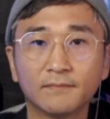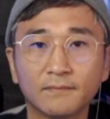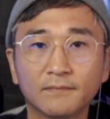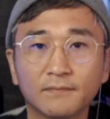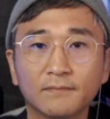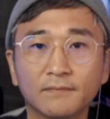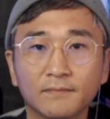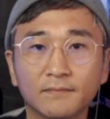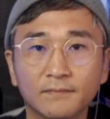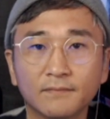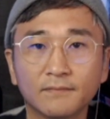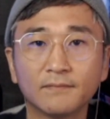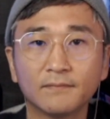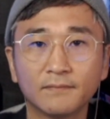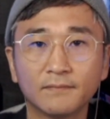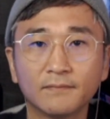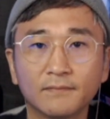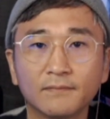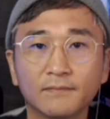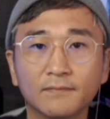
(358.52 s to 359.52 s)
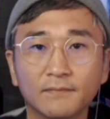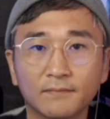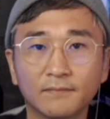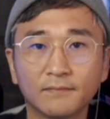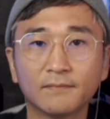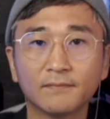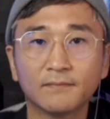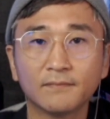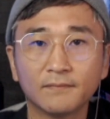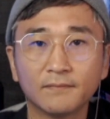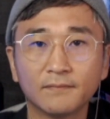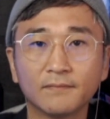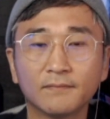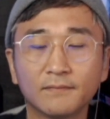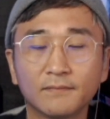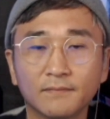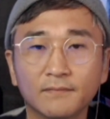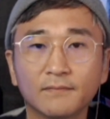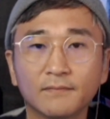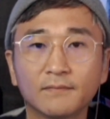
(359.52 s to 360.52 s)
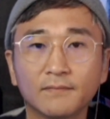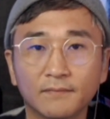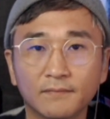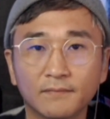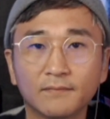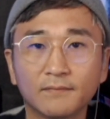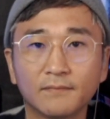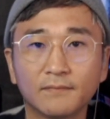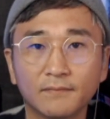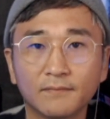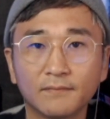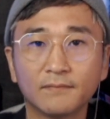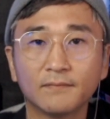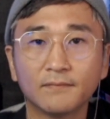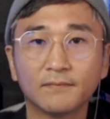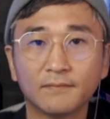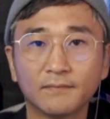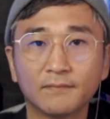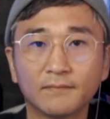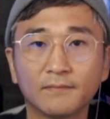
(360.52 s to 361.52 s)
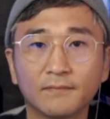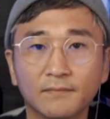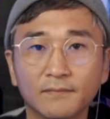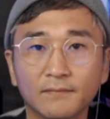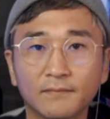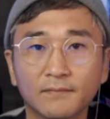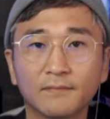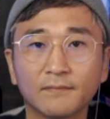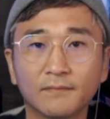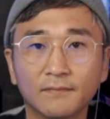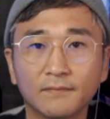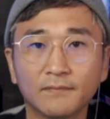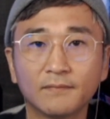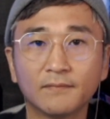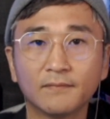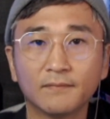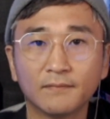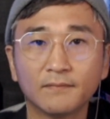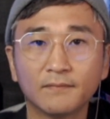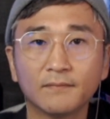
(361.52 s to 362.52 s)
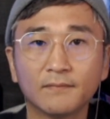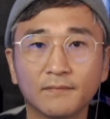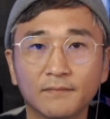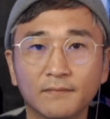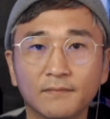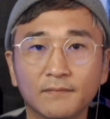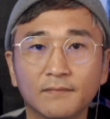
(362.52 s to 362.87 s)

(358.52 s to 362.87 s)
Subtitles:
(silent)